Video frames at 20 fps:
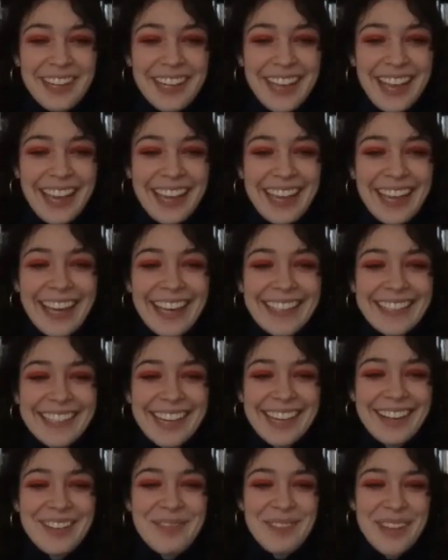get kicked
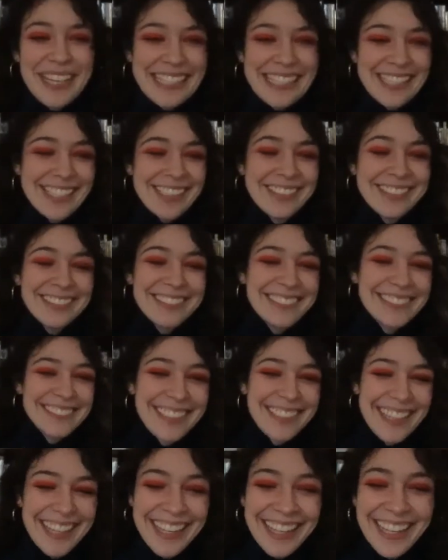out of my school.
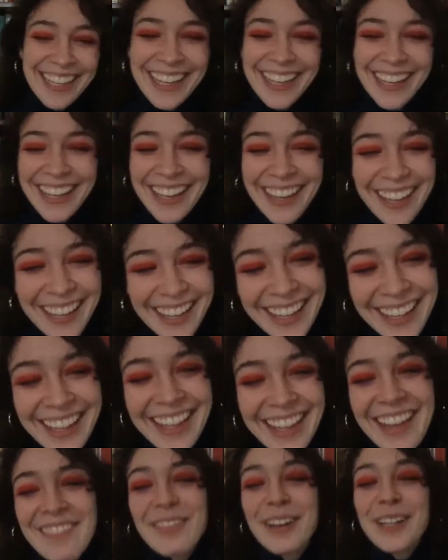Like,
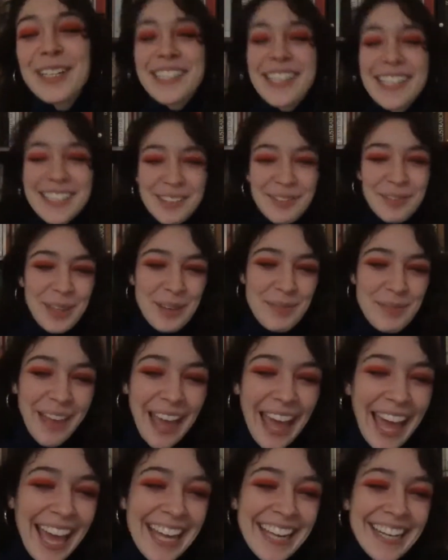if I say something
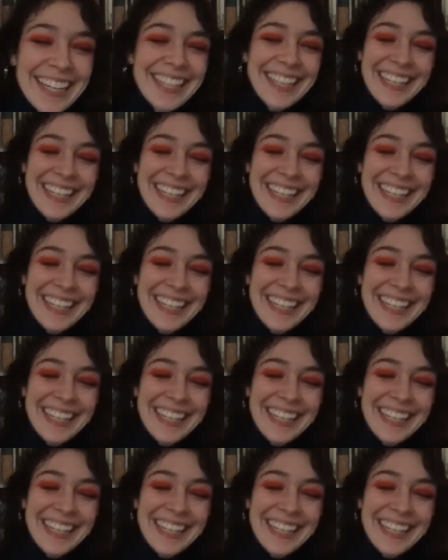bad.